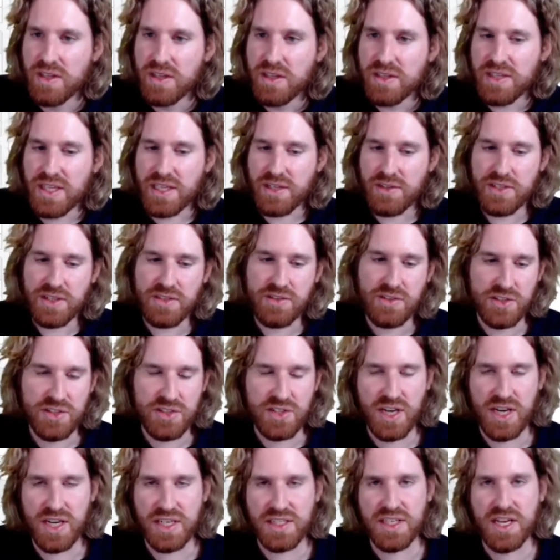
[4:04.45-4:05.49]
Then you need to
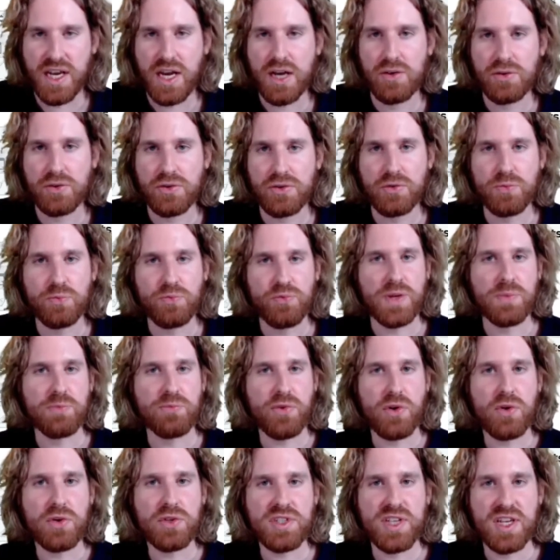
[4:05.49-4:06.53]
decide how to
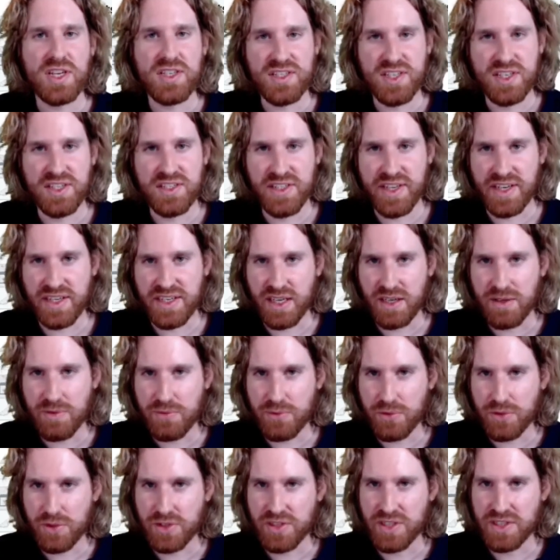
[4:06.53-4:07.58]
pre-process this data
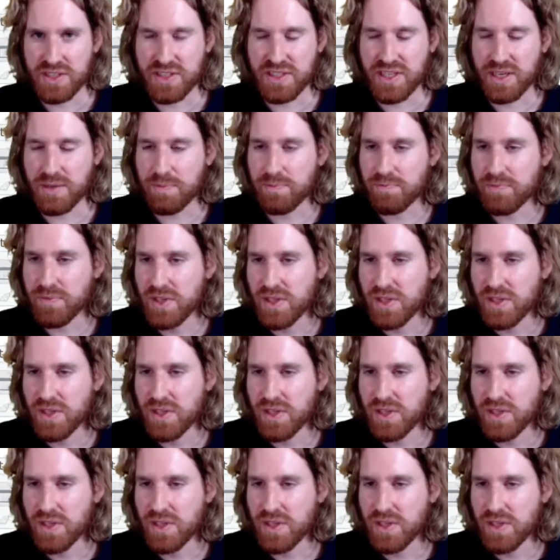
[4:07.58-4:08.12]
for your DTM.